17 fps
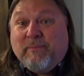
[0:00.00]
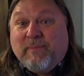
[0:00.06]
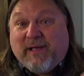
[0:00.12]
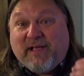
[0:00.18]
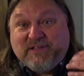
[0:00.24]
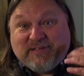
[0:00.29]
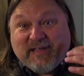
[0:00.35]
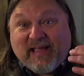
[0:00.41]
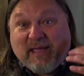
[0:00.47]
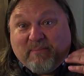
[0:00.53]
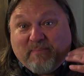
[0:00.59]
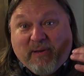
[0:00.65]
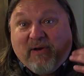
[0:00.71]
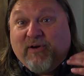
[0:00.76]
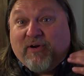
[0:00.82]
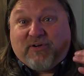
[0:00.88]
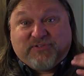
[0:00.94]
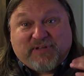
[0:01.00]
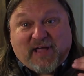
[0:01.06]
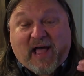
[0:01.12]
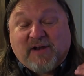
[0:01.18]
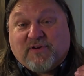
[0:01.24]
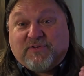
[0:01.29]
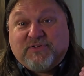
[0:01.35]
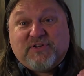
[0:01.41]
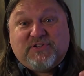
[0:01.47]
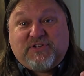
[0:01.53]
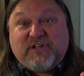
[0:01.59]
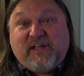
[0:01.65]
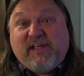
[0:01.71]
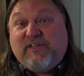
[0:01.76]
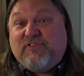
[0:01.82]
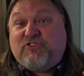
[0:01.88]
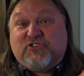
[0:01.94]
because they get periodontal
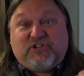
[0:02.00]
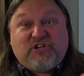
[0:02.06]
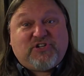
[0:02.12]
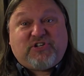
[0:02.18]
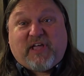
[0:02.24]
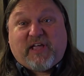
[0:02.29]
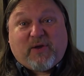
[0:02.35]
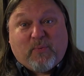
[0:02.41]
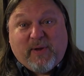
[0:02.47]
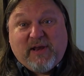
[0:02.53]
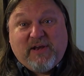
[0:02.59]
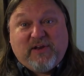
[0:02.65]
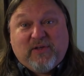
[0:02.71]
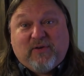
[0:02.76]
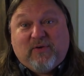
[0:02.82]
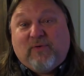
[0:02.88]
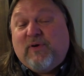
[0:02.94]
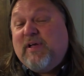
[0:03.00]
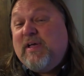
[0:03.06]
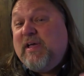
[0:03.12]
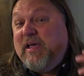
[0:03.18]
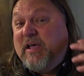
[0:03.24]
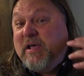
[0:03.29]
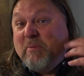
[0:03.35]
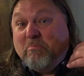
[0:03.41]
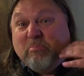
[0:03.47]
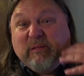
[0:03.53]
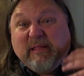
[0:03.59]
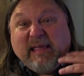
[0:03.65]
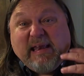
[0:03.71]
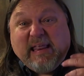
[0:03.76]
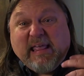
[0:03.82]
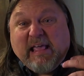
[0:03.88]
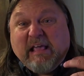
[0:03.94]
disease just like we do.
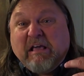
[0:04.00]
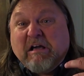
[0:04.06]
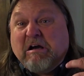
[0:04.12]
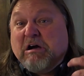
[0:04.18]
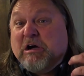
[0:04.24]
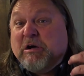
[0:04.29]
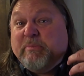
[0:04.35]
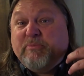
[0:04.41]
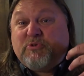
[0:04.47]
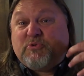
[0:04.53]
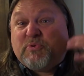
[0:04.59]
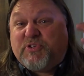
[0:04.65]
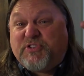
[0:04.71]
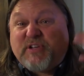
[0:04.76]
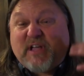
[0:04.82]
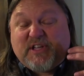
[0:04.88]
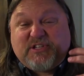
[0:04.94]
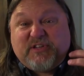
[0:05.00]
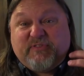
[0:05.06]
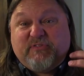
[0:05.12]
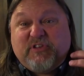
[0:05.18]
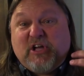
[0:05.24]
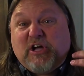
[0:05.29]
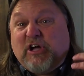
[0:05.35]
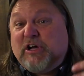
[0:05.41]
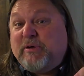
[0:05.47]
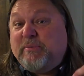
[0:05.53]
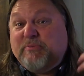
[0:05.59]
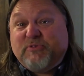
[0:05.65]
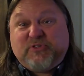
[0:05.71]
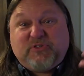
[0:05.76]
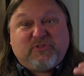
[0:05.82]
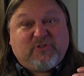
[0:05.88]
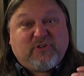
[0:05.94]
Bleeding gums, recessive
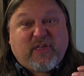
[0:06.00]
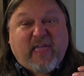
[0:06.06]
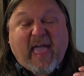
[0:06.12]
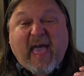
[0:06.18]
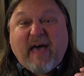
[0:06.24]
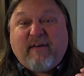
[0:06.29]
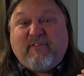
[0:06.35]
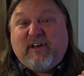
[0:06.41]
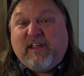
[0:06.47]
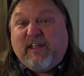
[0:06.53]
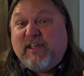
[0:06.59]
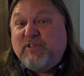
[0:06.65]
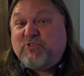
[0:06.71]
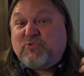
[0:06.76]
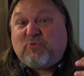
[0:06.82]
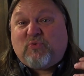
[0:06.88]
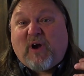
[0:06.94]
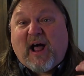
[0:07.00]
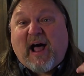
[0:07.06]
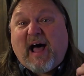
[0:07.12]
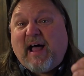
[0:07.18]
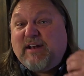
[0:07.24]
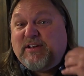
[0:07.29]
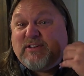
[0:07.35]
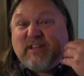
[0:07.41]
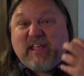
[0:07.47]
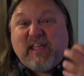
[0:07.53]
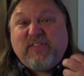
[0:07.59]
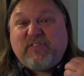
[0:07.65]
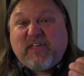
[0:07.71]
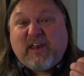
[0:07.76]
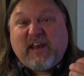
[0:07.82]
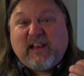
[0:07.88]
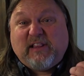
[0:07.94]
gums, cavities, rot,
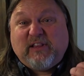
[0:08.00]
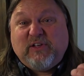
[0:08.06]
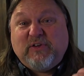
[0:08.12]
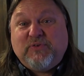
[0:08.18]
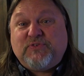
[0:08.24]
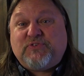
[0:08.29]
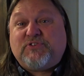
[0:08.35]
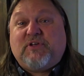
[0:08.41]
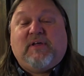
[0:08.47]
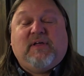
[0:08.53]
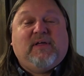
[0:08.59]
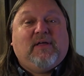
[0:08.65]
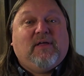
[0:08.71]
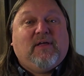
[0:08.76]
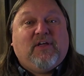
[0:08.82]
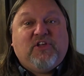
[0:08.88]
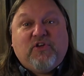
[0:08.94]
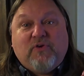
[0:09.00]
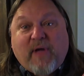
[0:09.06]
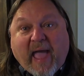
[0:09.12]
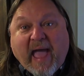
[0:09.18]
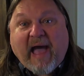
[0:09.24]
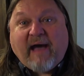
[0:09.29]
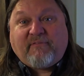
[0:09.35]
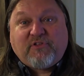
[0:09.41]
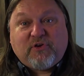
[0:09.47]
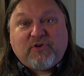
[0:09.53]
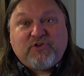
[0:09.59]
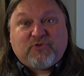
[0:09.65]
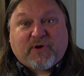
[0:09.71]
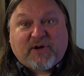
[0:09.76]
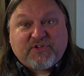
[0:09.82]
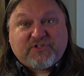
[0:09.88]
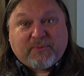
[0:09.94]
teeth getting loose. You have to
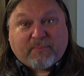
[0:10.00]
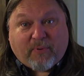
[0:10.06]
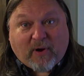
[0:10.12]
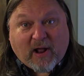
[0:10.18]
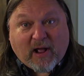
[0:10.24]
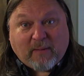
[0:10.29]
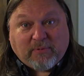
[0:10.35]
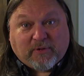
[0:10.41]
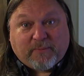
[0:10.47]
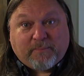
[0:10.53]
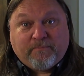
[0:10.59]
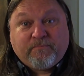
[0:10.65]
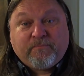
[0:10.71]
address the problem.